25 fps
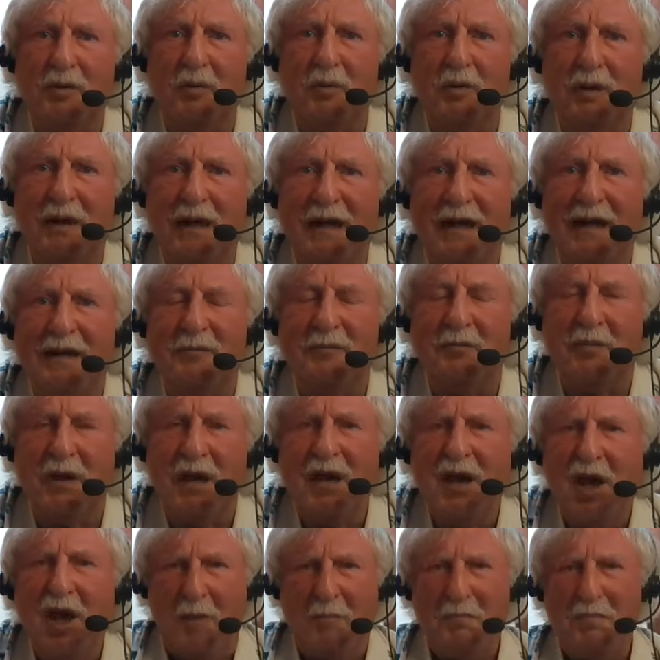away and
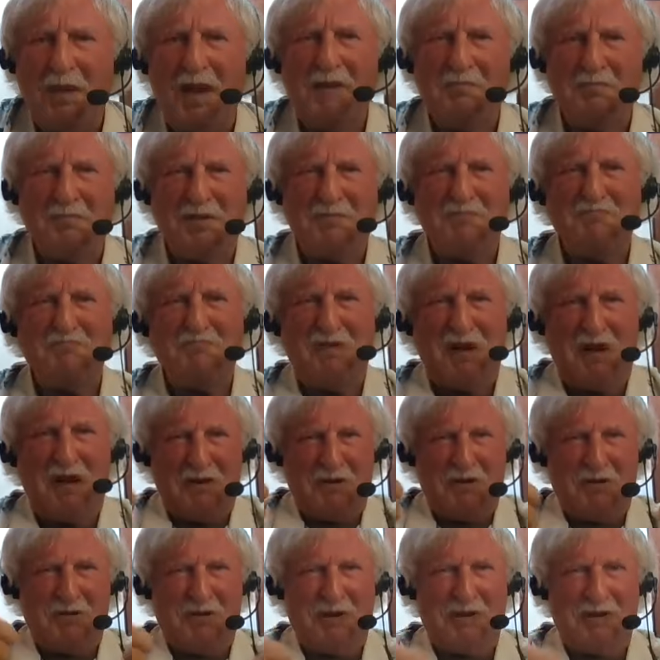make me
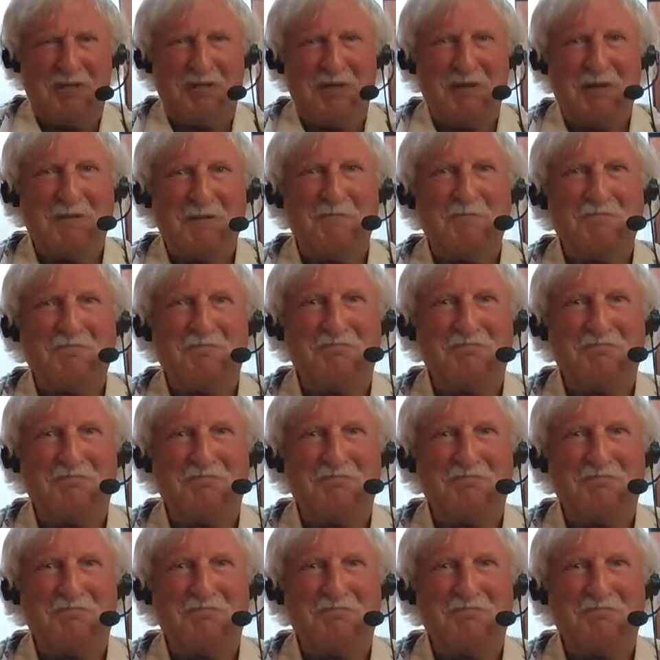better than them?